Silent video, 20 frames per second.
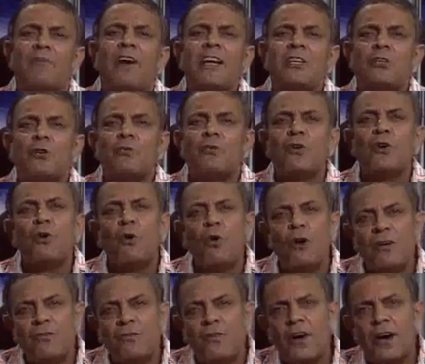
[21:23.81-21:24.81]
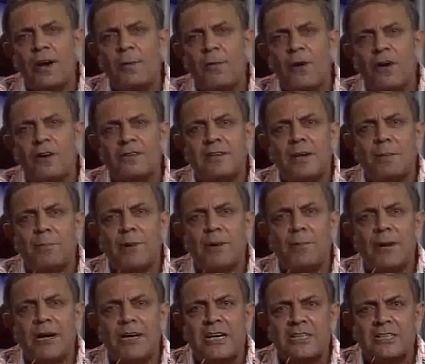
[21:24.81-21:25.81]
Why should we go in for a policy
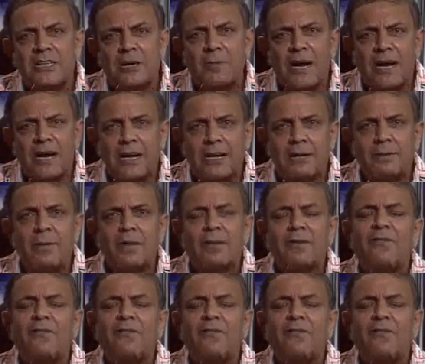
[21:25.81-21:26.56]
implementation mechanism?